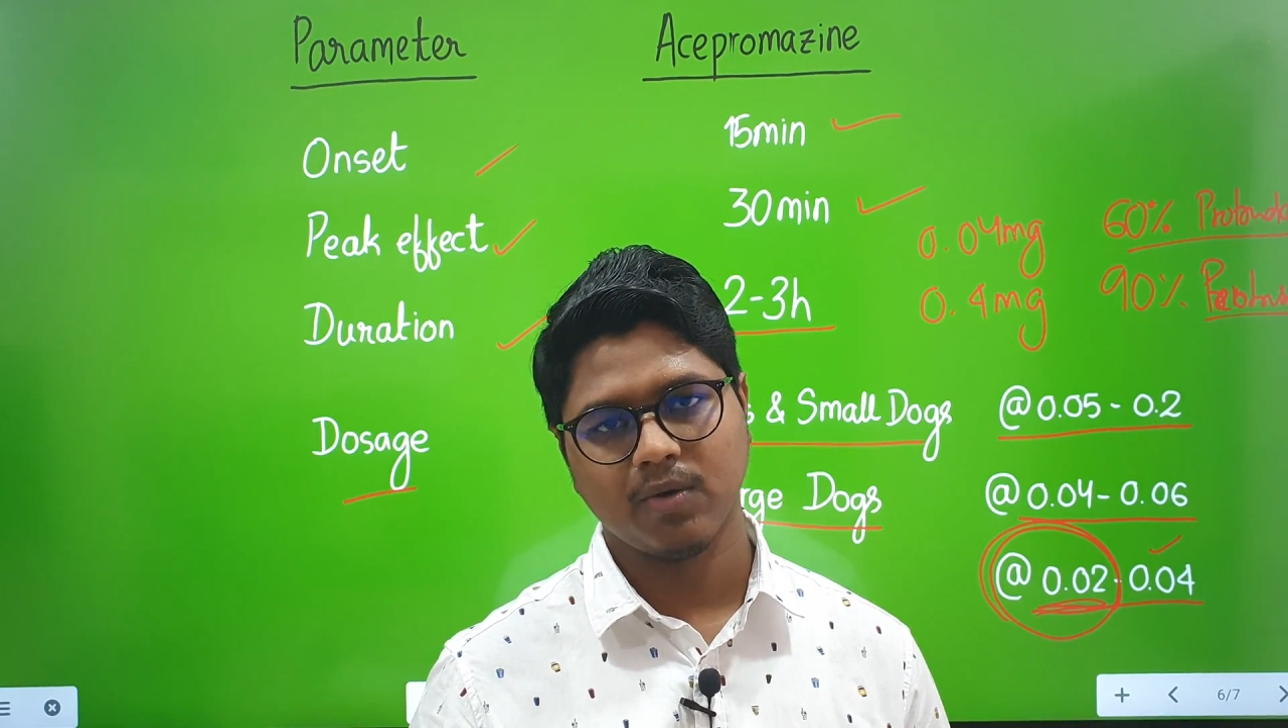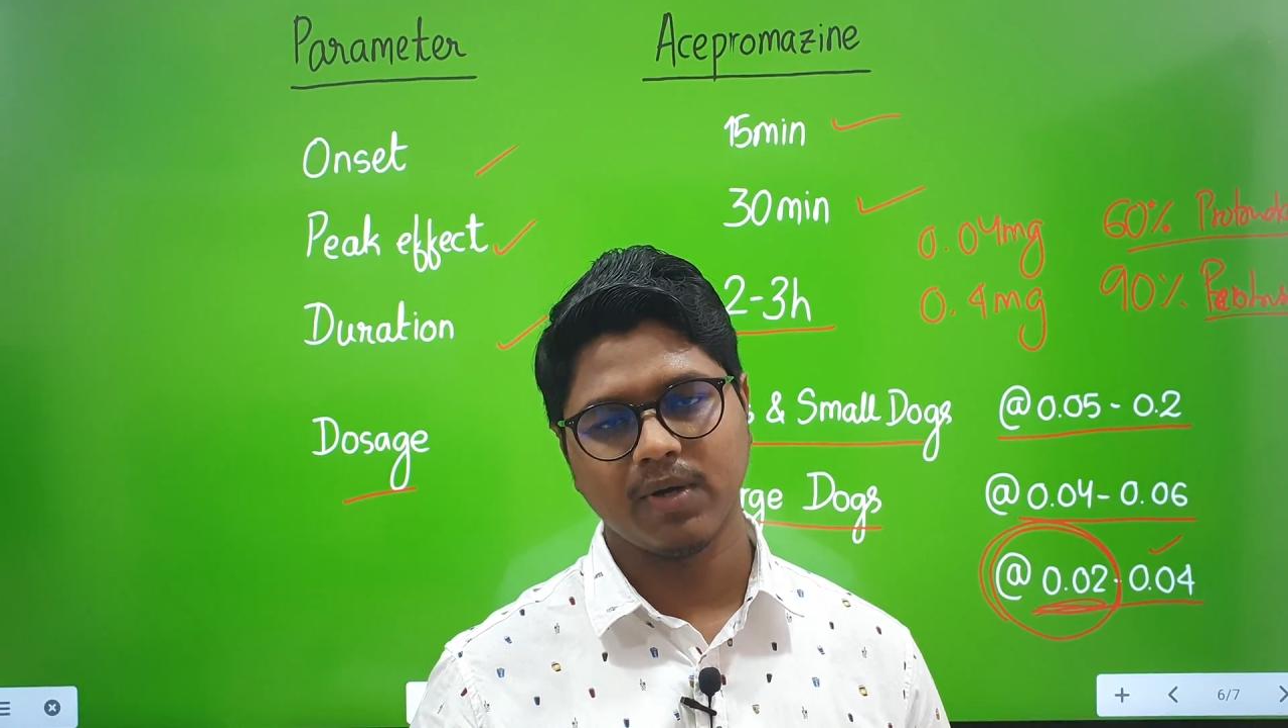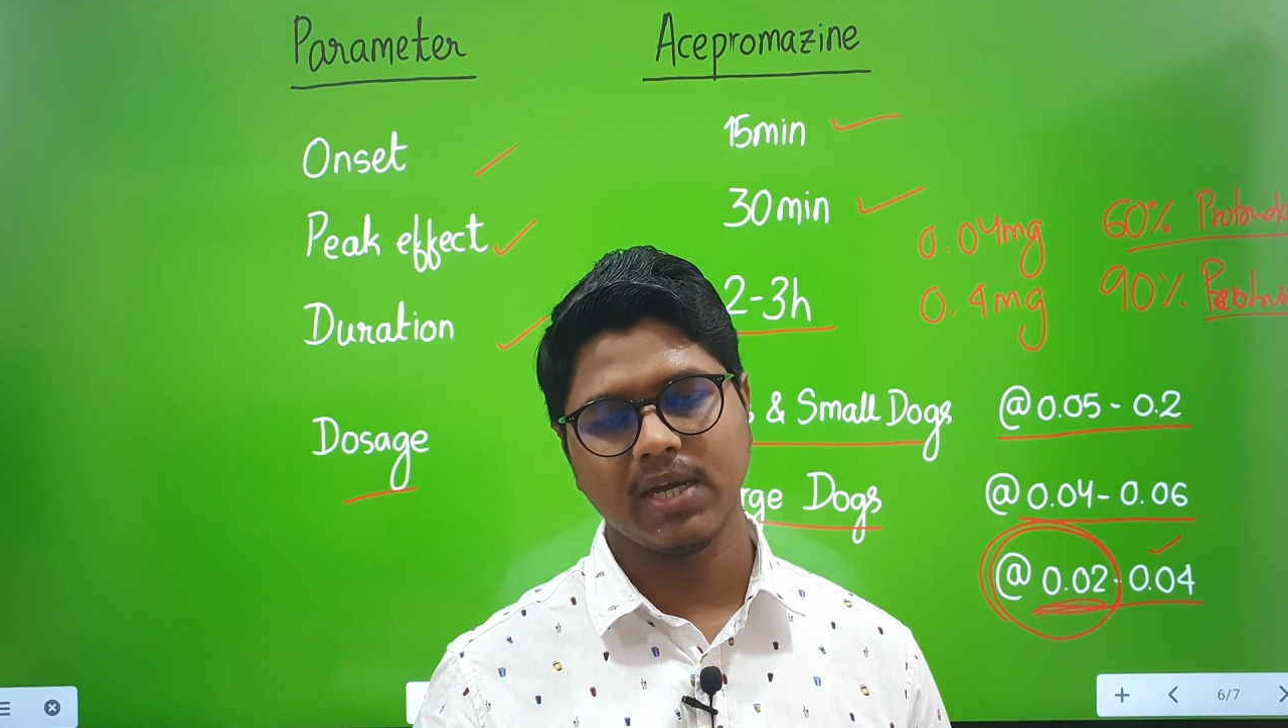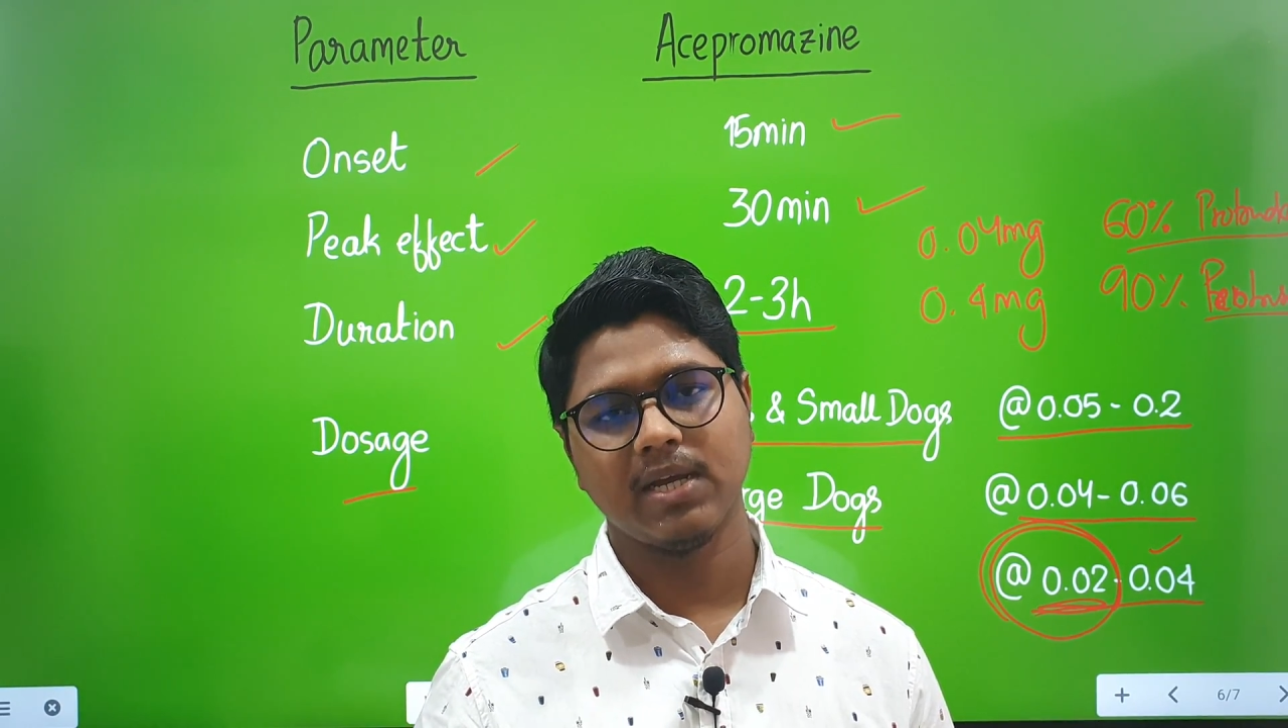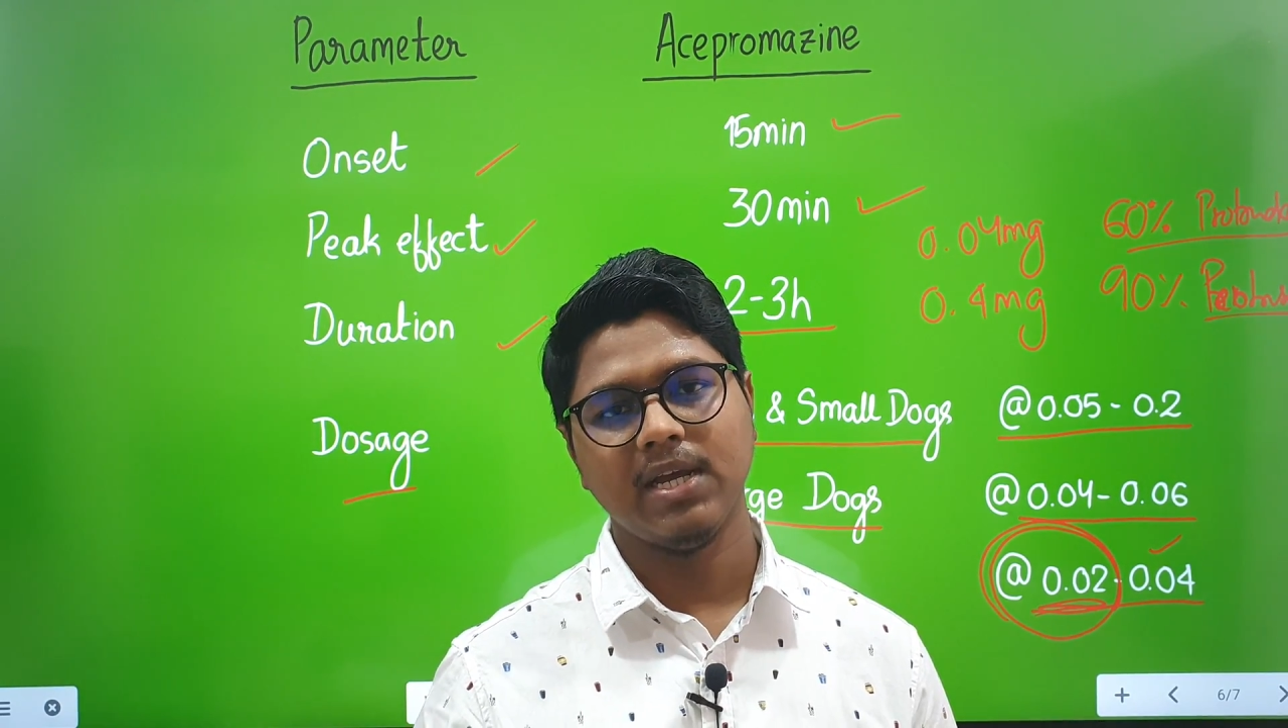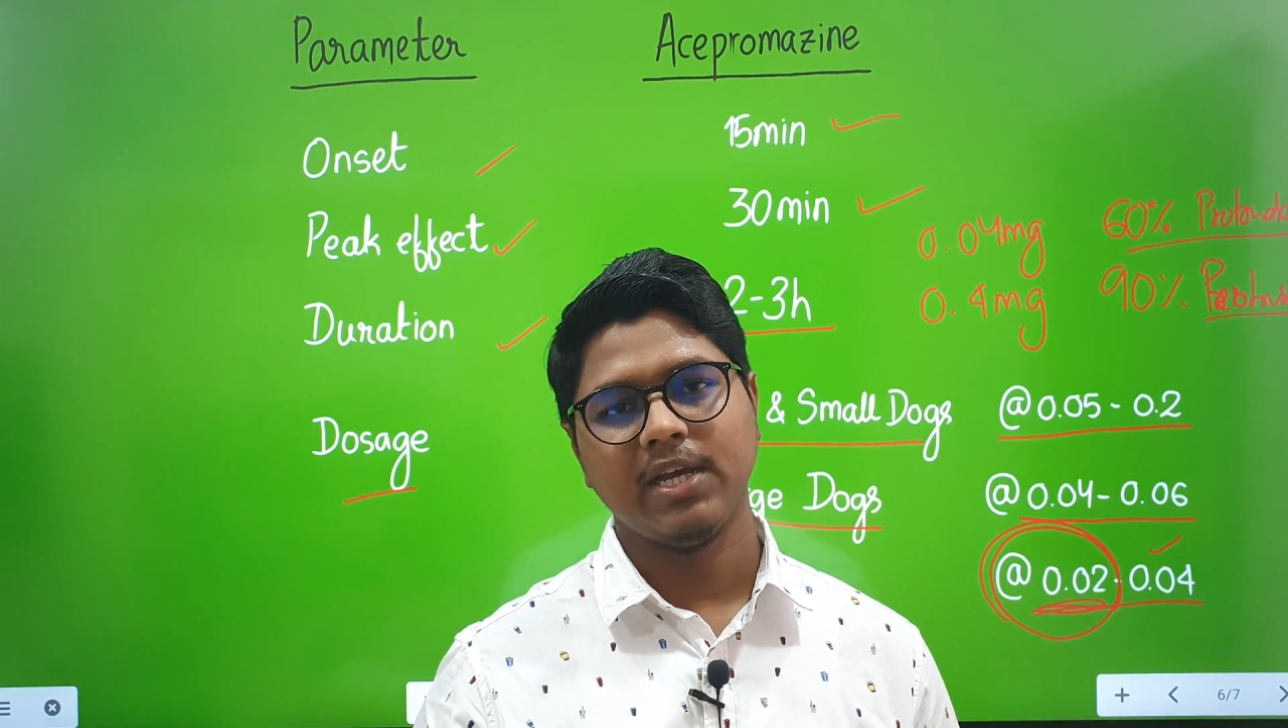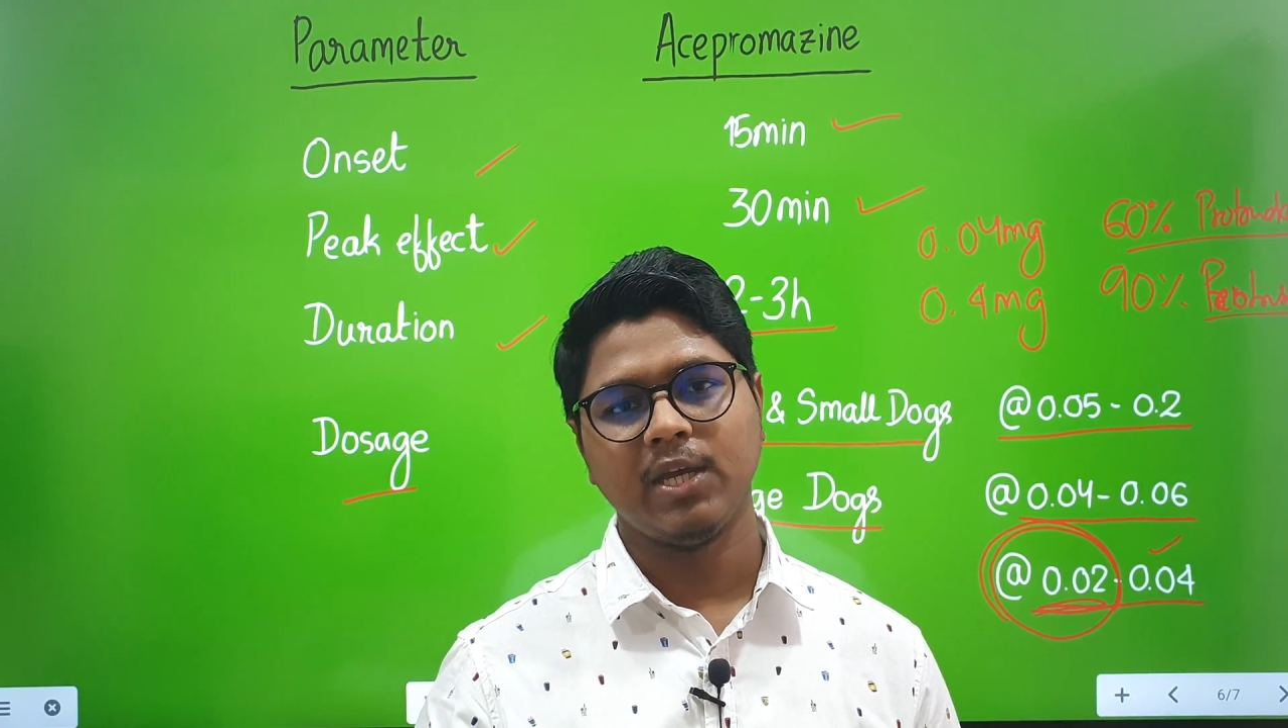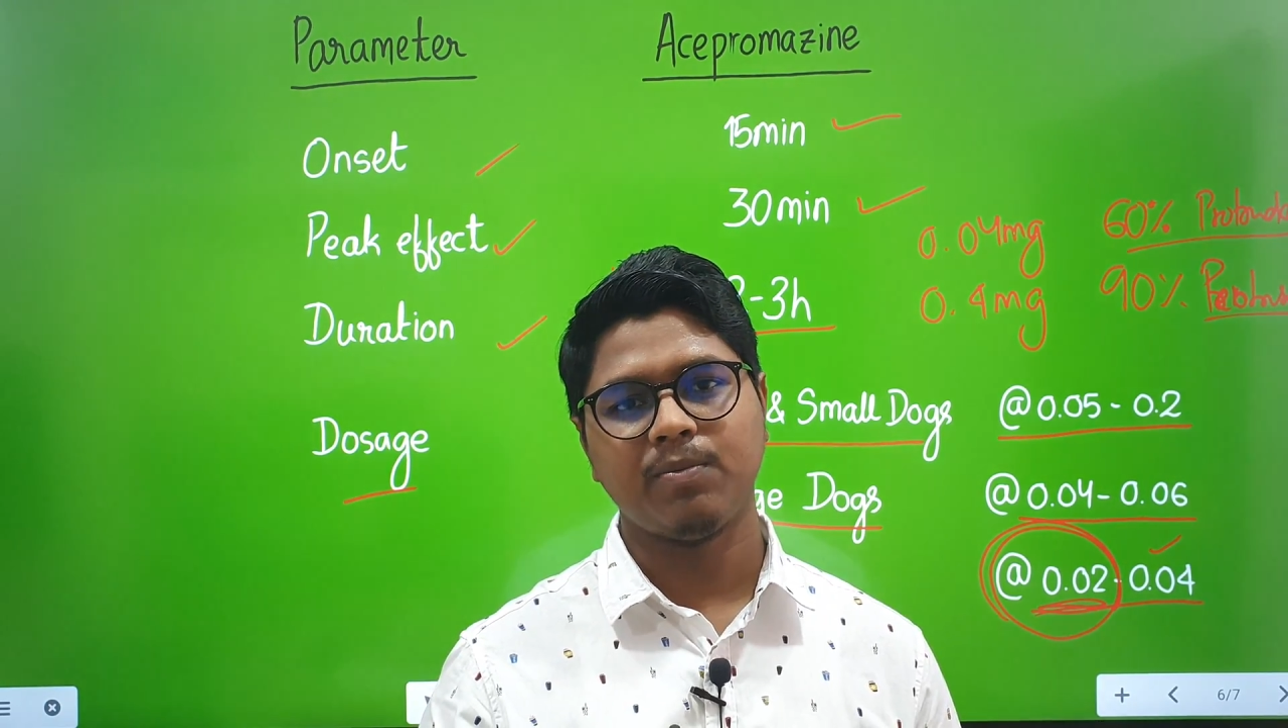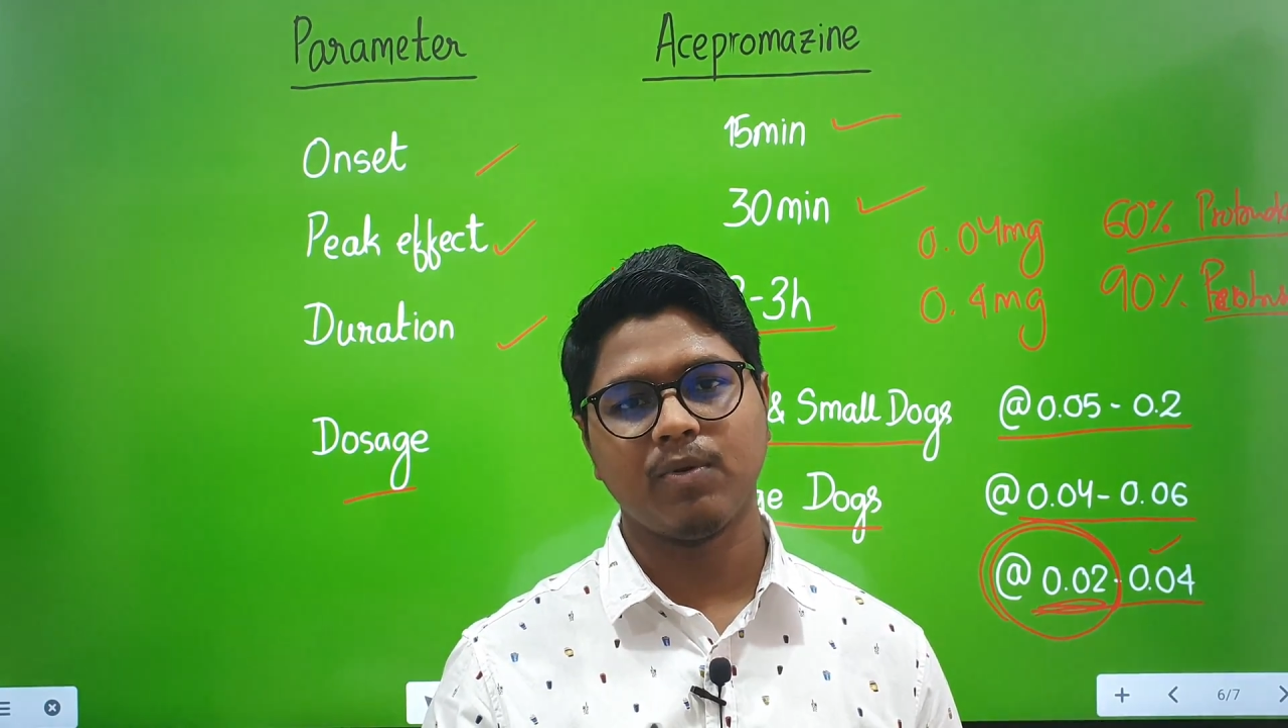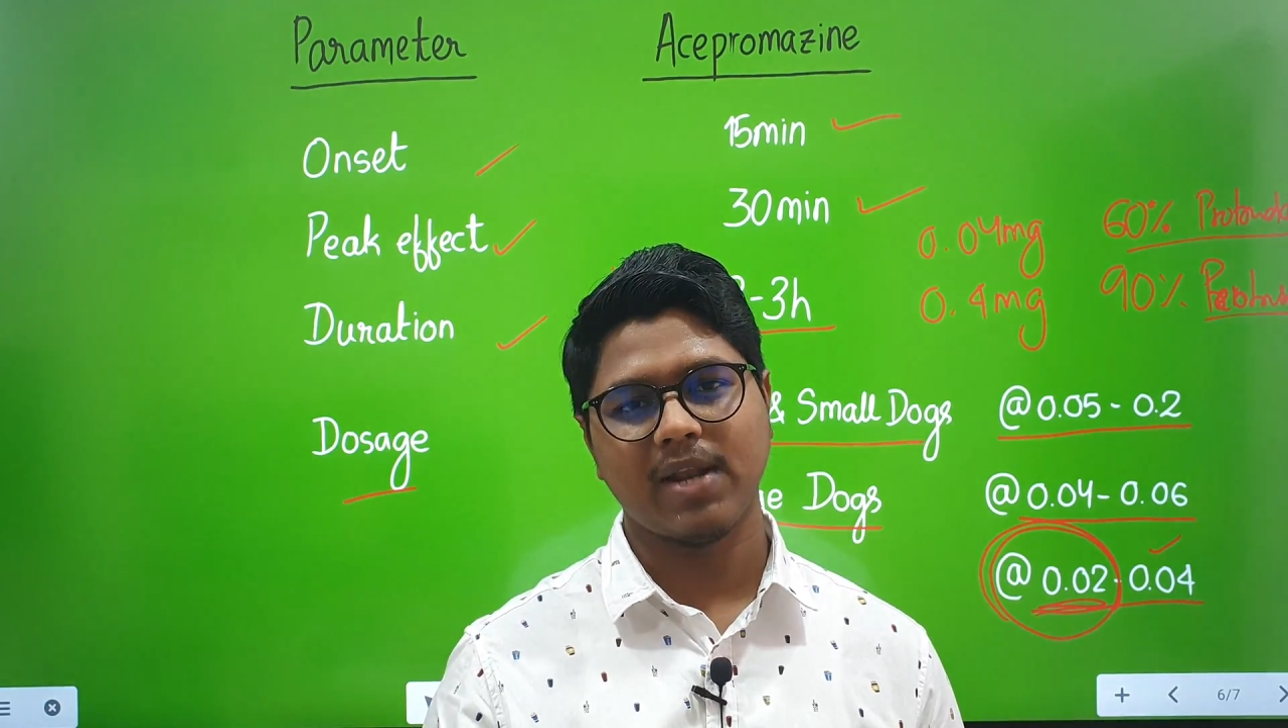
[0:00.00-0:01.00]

Okay, if you